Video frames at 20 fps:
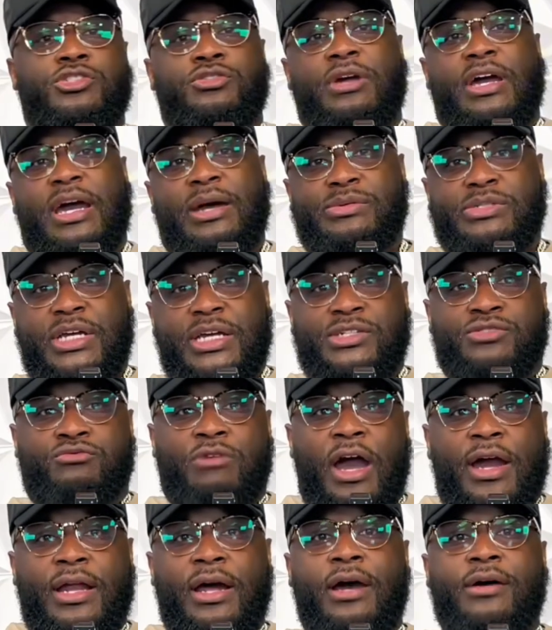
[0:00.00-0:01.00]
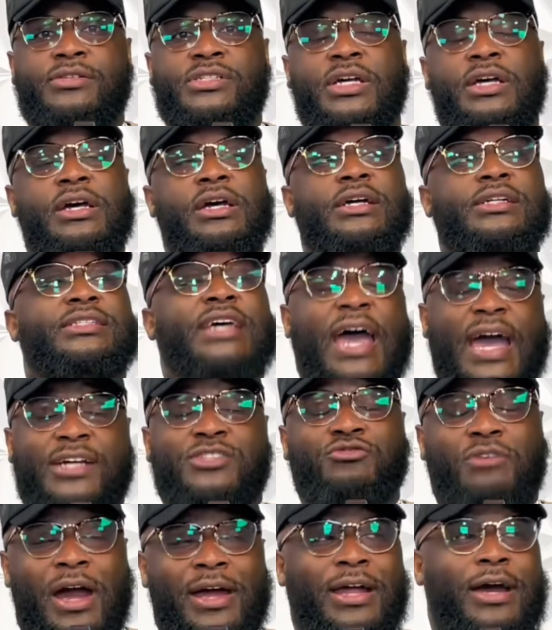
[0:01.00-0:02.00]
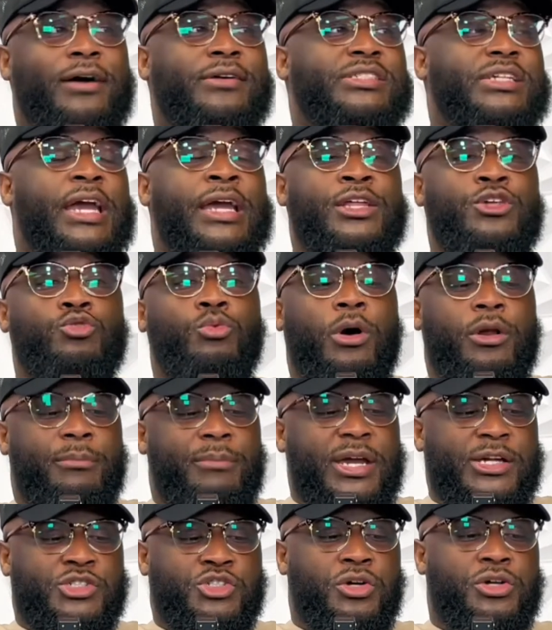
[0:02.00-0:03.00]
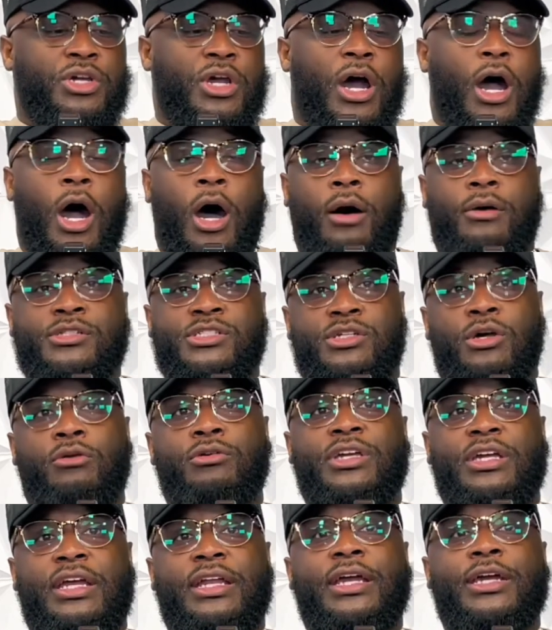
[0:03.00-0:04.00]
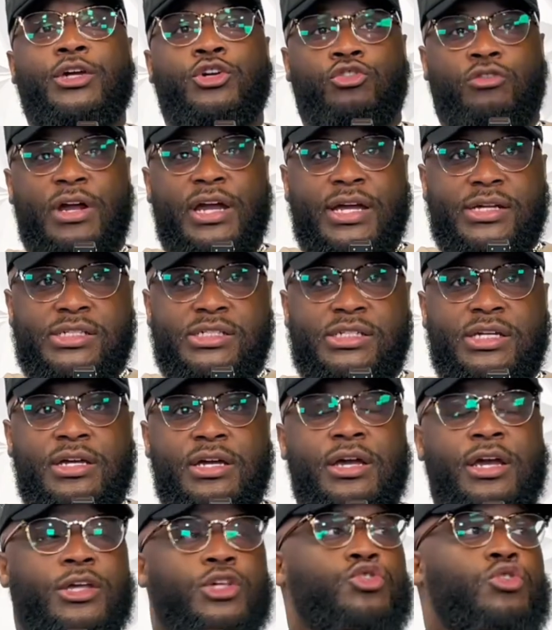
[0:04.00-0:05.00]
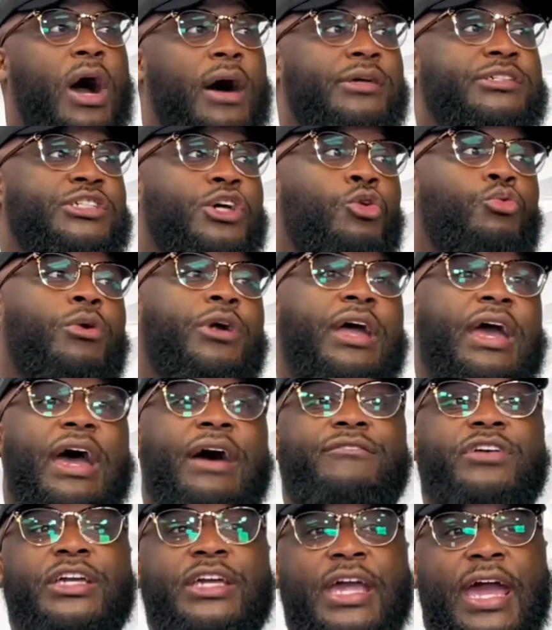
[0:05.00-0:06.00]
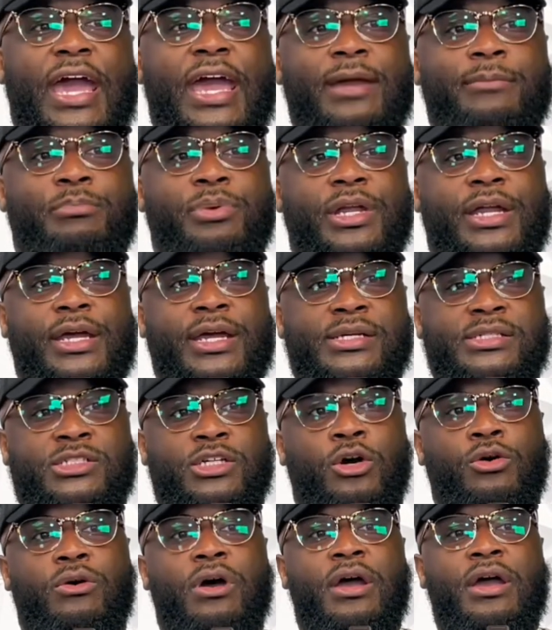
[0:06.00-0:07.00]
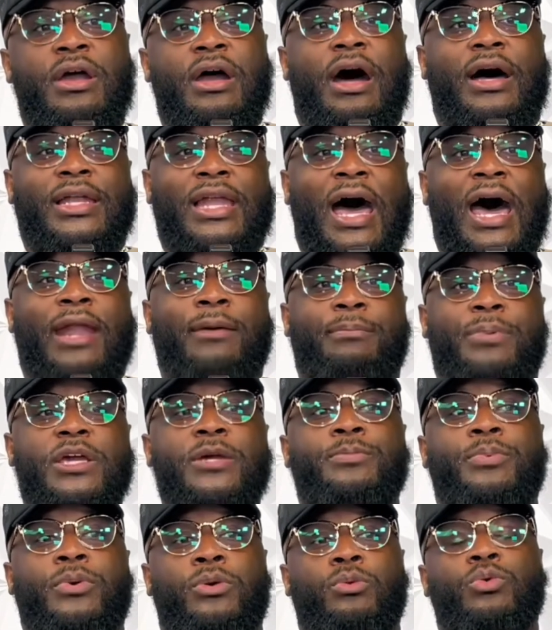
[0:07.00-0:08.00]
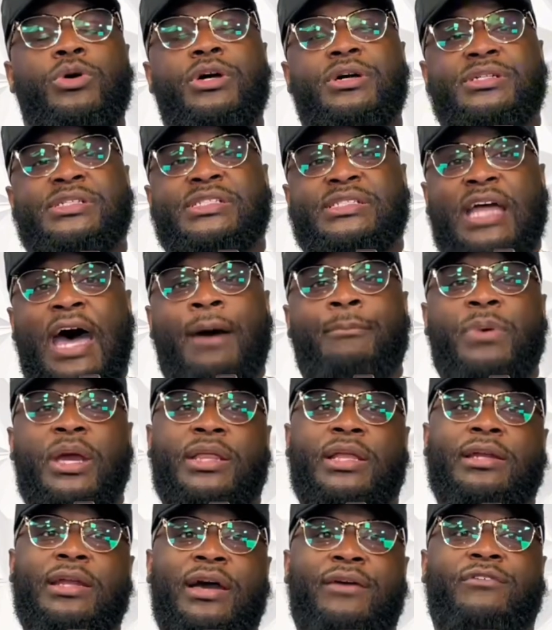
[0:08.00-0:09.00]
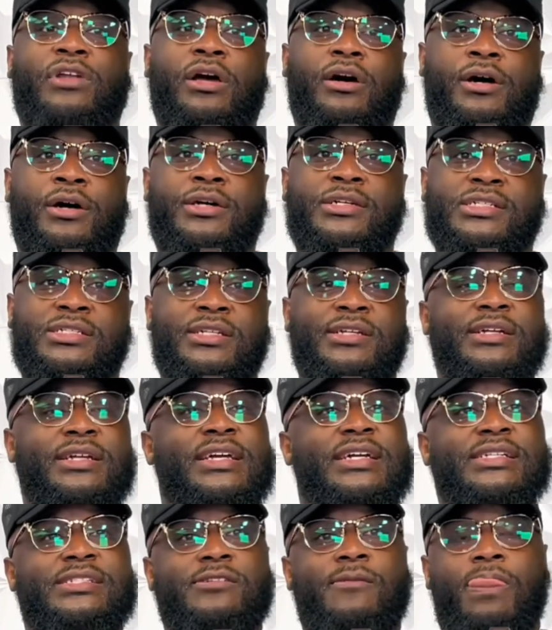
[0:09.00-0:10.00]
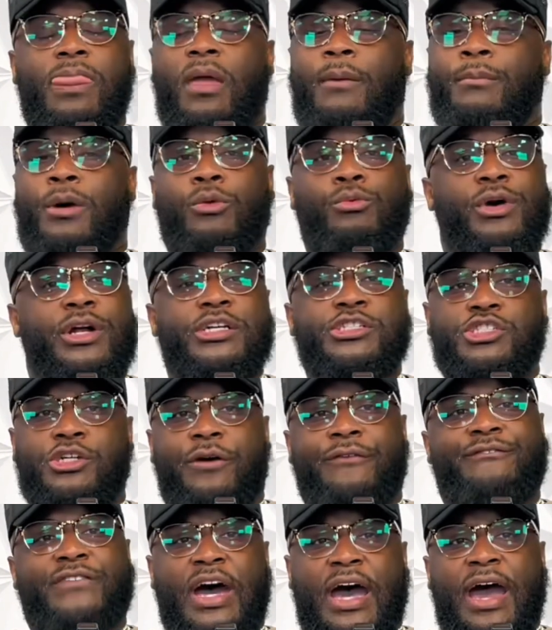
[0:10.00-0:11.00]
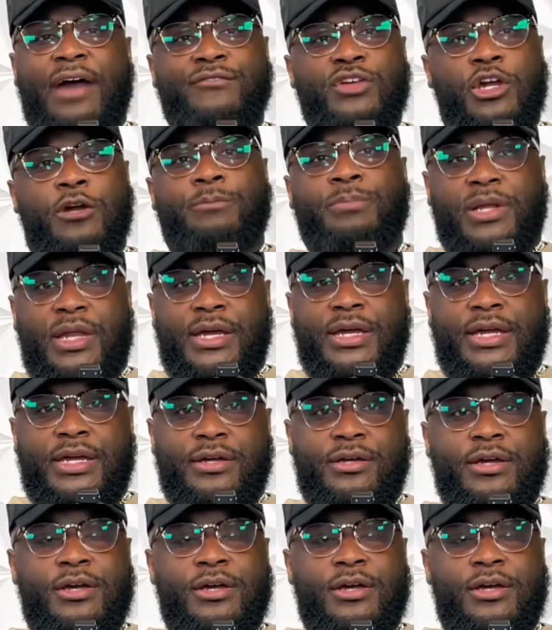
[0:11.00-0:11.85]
you have tax write-offs, and you want to make sure you're also getting grants. You also want to have a game plan. So a lot of people will stop at the level of hustle of this, but what is your five-year plan?